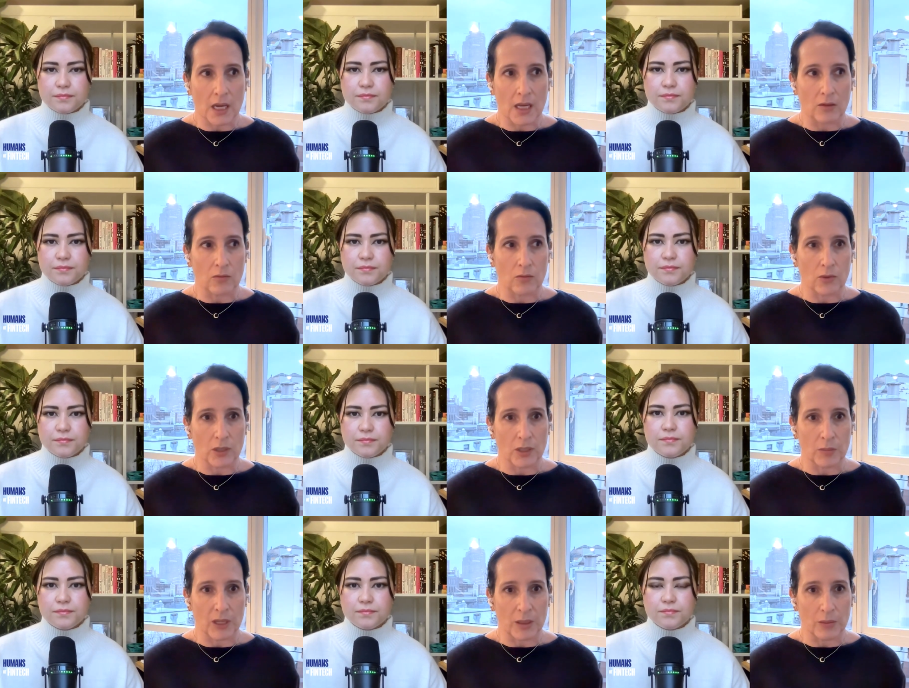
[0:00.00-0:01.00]
Speaker 1: and really
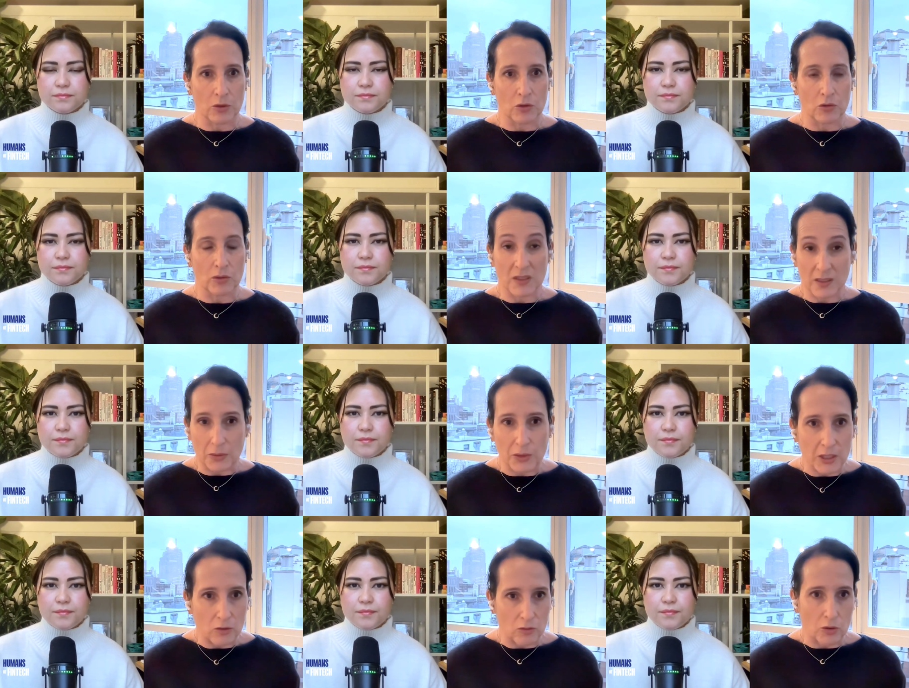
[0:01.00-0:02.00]
be able to
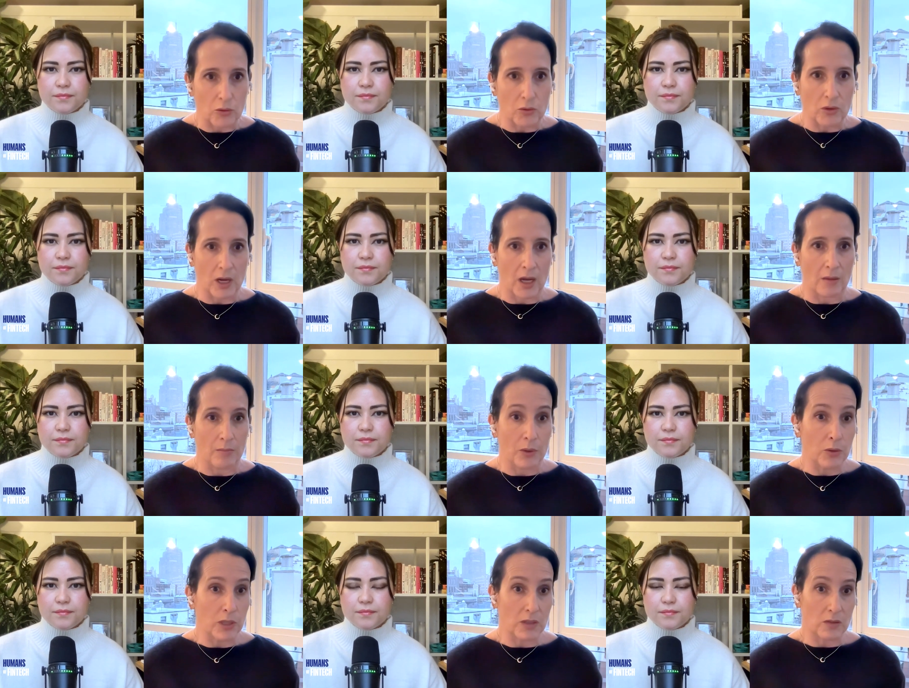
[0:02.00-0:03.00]
accelerate growth, um,
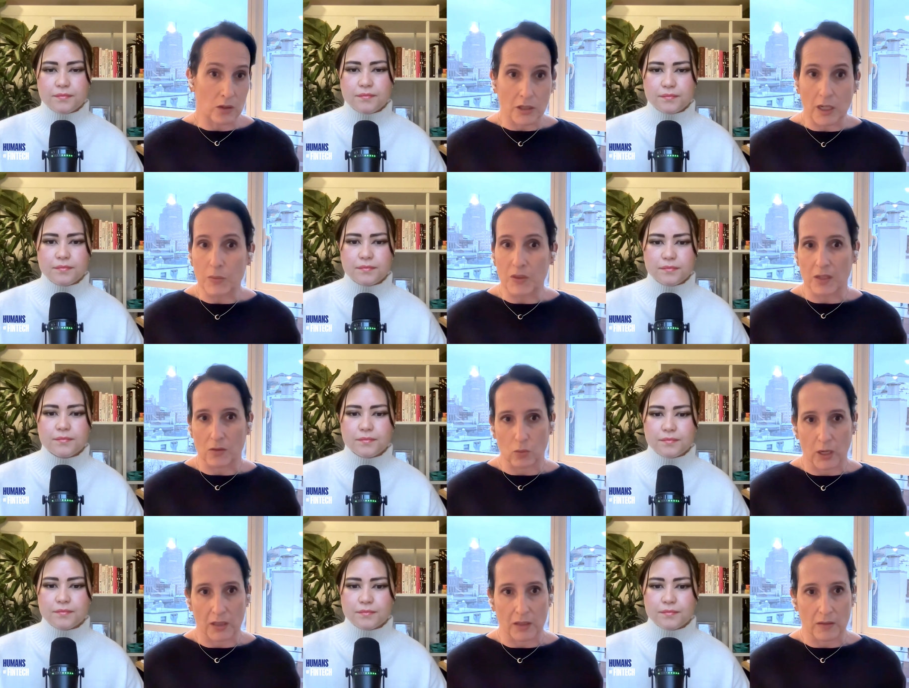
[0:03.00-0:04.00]
both at startups as
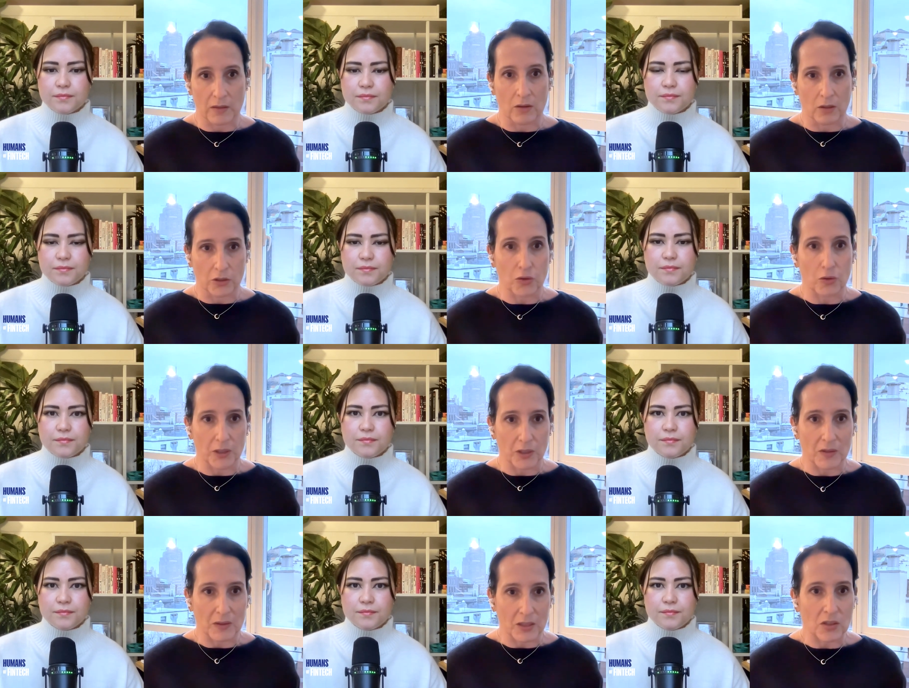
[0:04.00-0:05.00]
well as larger
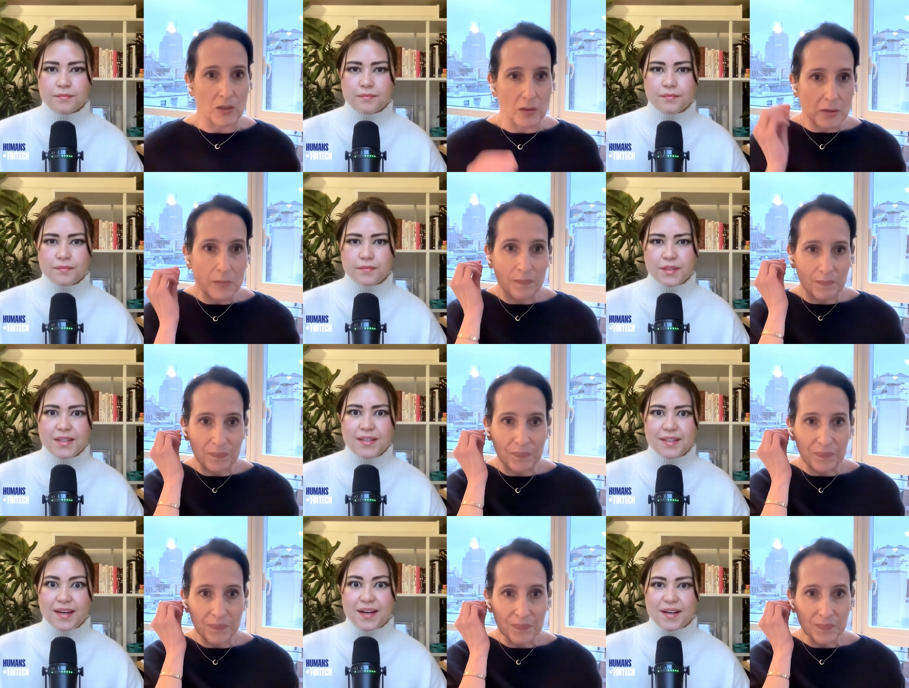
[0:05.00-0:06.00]
organizations.
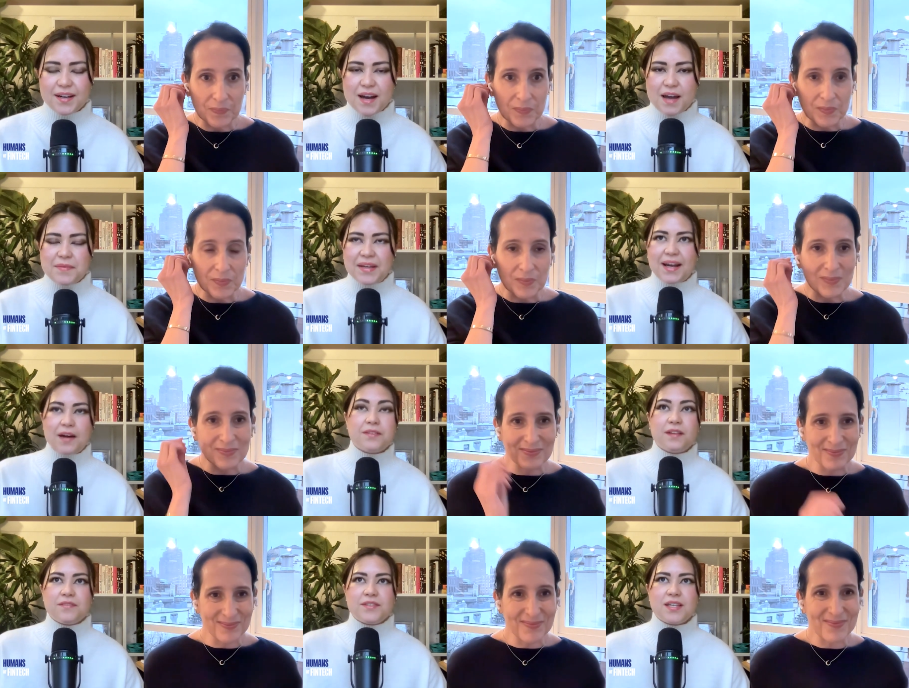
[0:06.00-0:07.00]
Speaker 2: Yeah, I mean, I'd
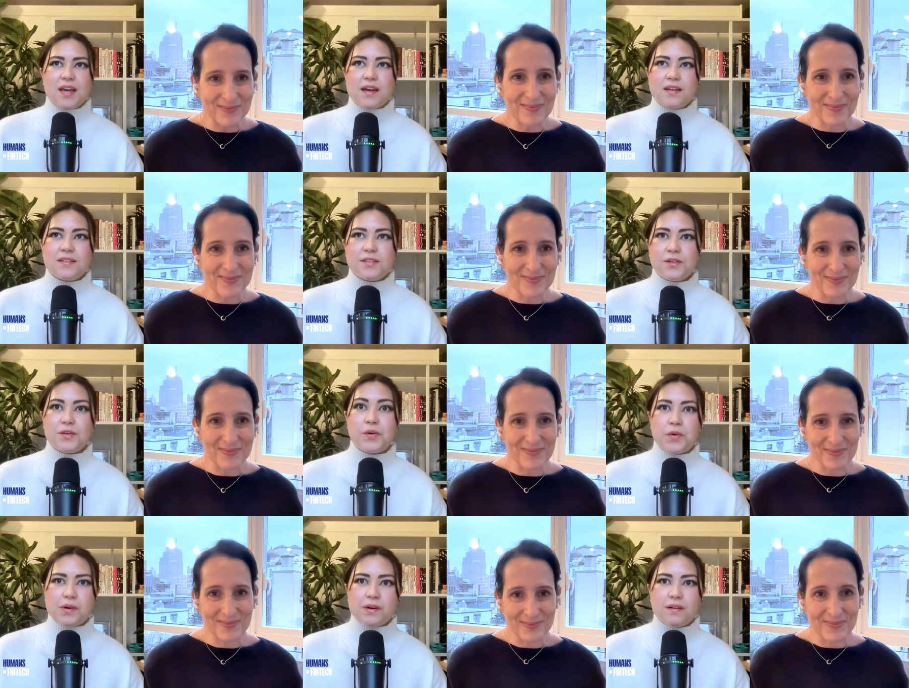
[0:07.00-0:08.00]
love to get
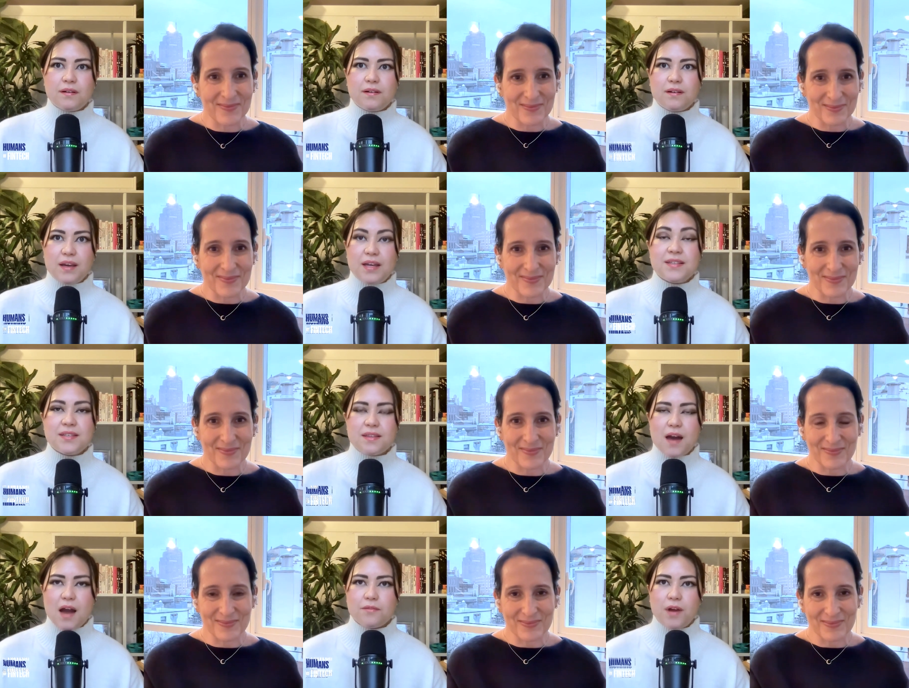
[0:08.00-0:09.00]
into into
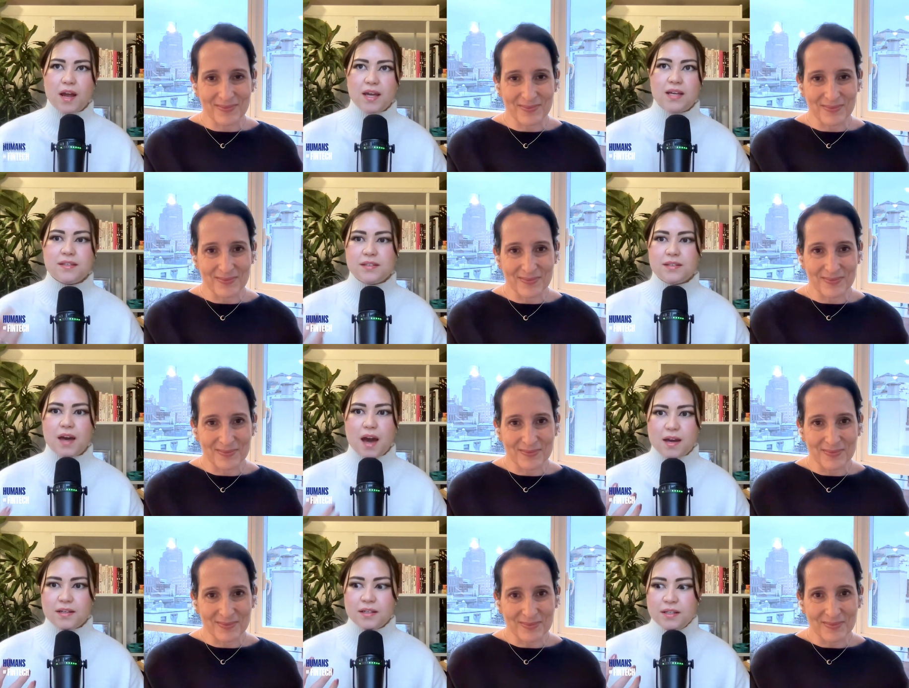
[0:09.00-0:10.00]
that, right? Into
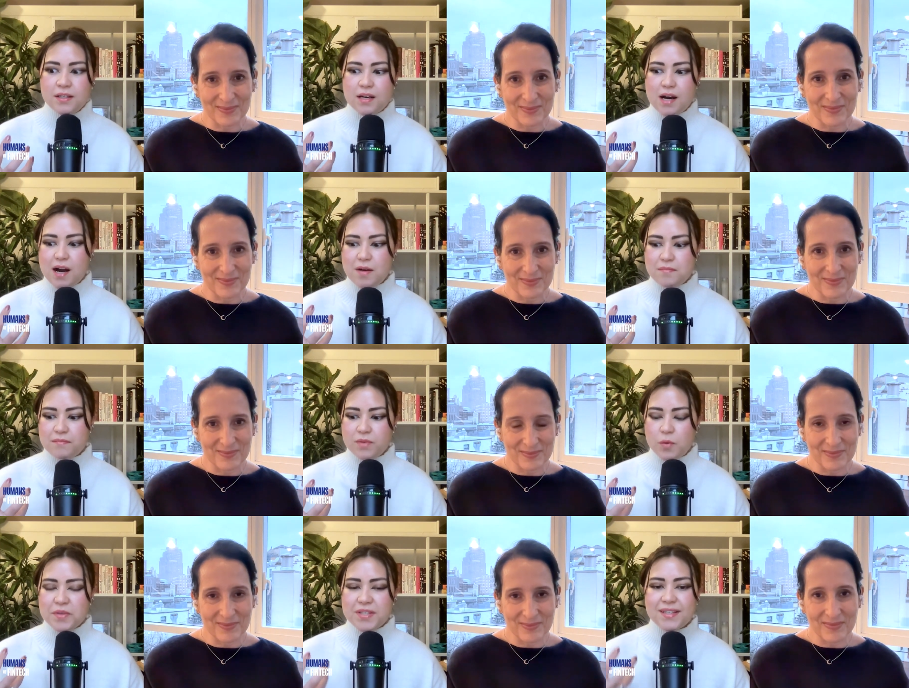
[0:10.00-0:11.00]
that. Um,
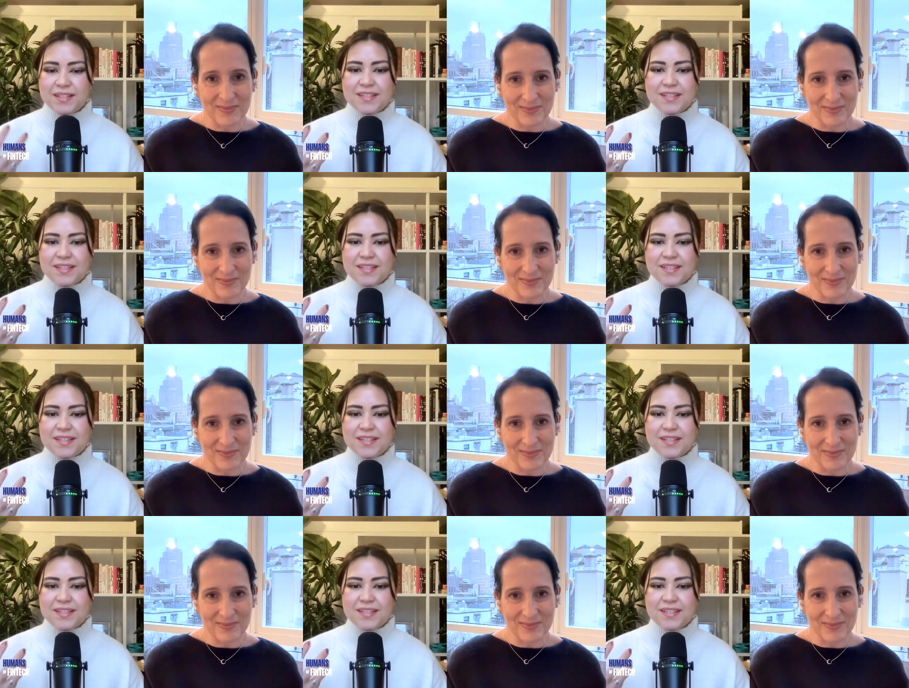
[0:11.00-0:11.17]
almost that